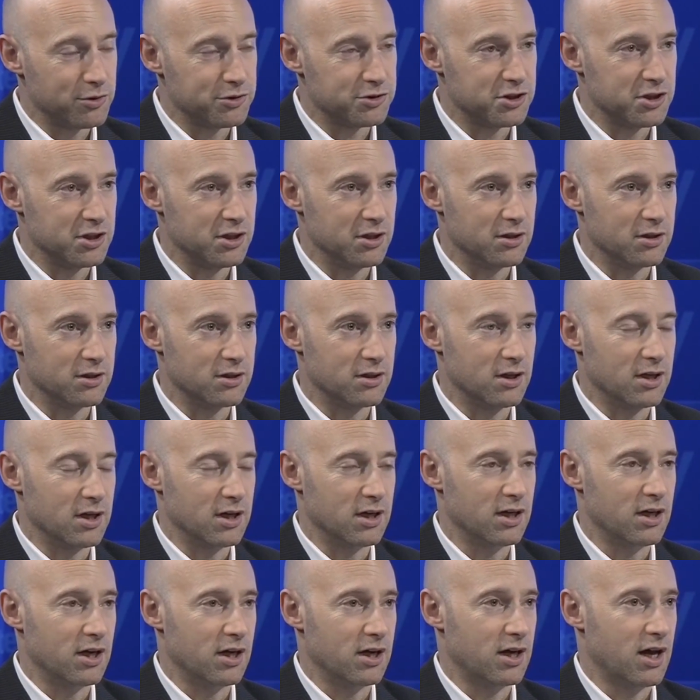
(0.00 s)
Was he
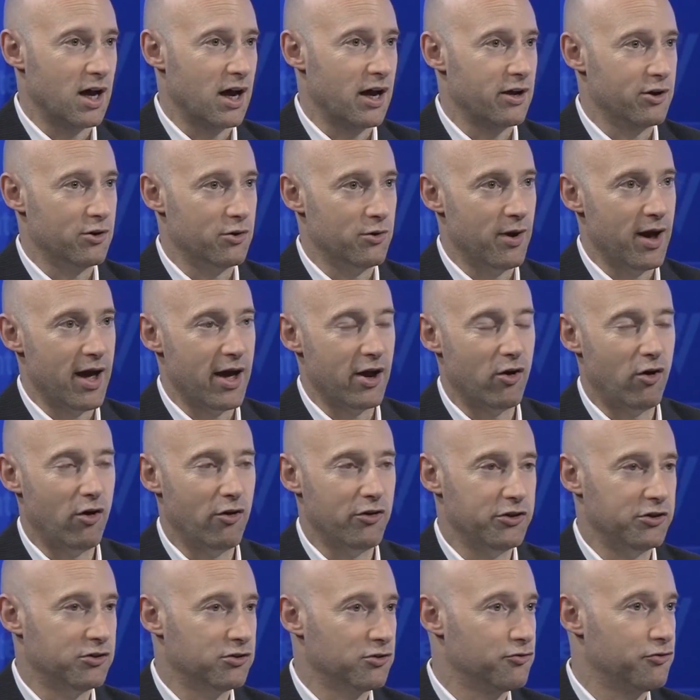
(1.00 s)
a guy who had
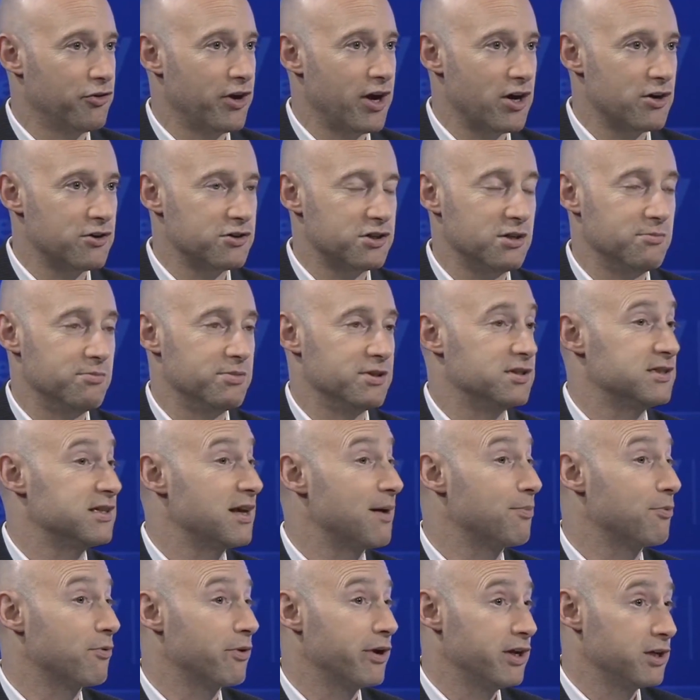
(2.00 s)
all these affairs? He'd been
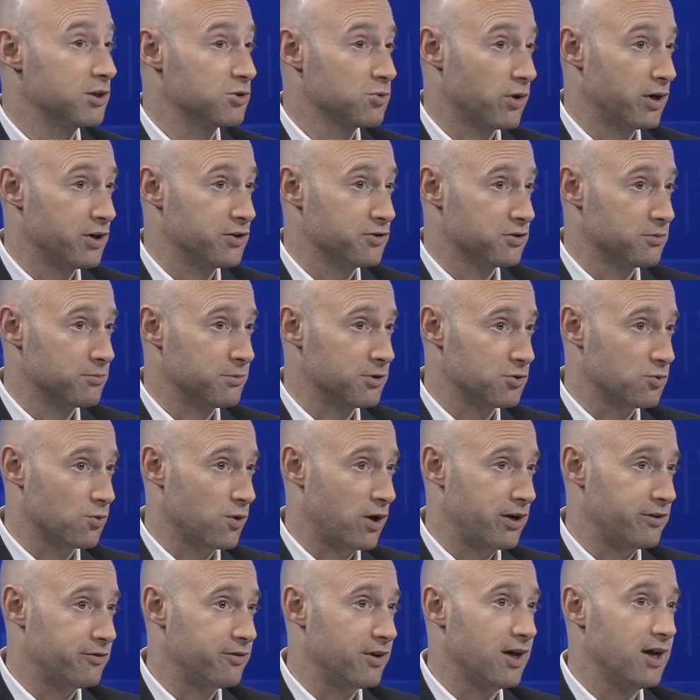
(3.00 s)
separated twice from his
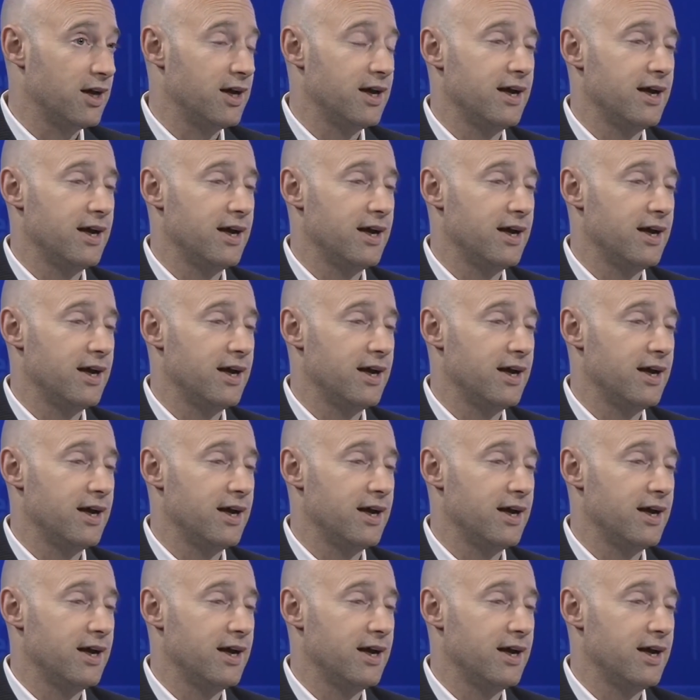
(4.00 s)
wife.